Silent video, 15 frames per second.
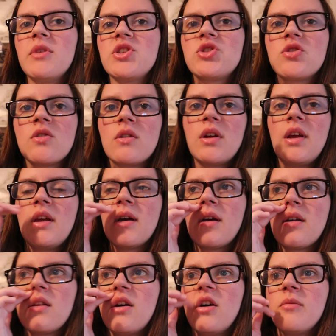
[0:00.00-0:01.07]
mystery
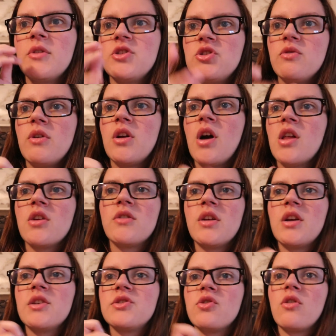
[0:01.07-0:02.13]
elements to it other
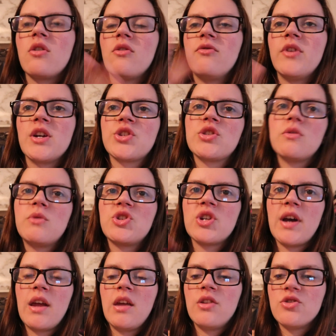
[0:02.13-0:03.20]
than historical fiction, which
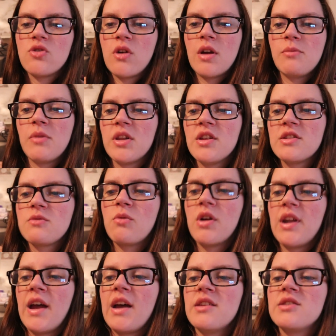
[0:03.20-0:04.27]
I enjoyed. But this
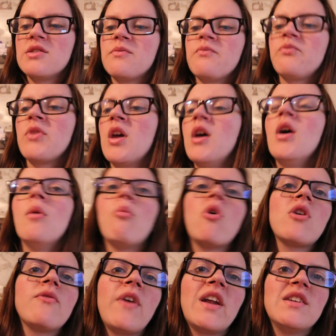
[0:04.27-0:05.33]
one has
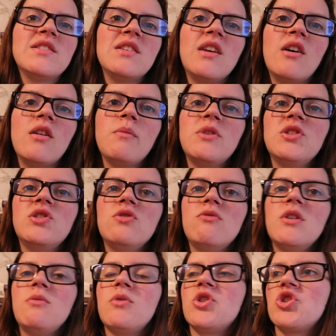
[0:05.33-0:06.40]
more fantasy elements to
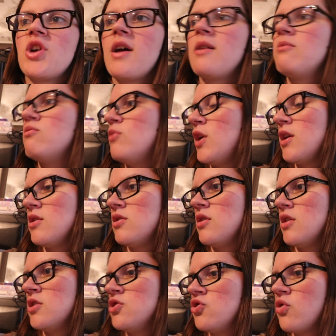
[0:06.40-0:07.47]
it, which I am
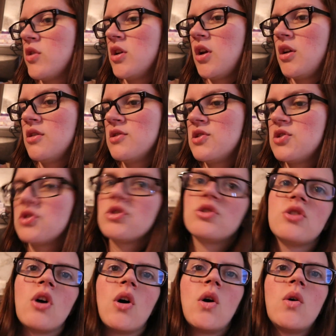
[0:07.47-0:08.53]
enjoying.
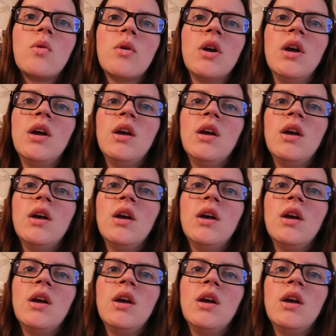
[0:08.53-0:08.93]
So